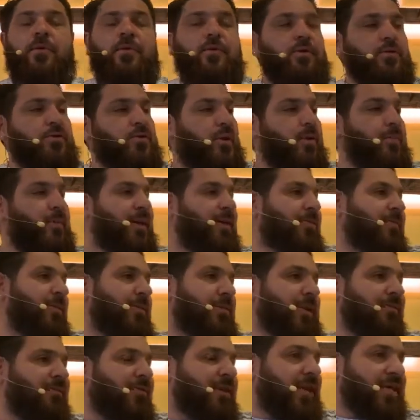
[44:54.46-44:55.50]
so let me give you, let me
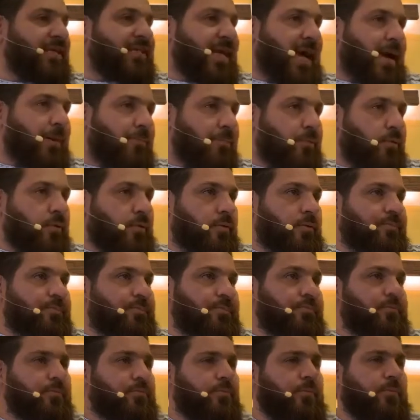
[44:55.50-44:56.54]
give you an example
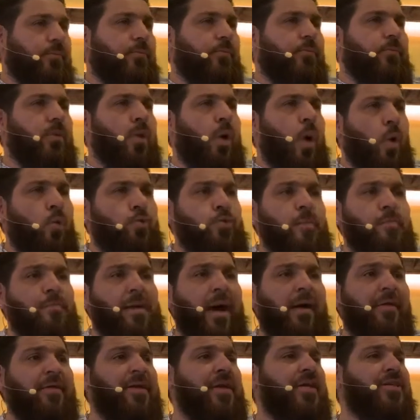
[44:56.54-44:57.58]
a
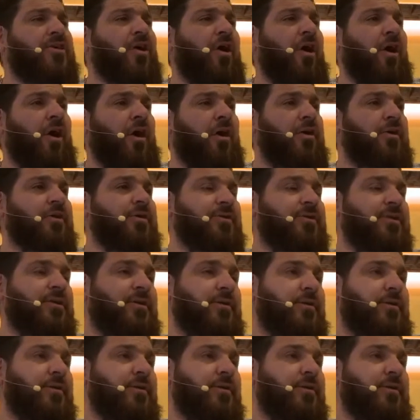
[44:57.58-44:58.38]
rebellious heart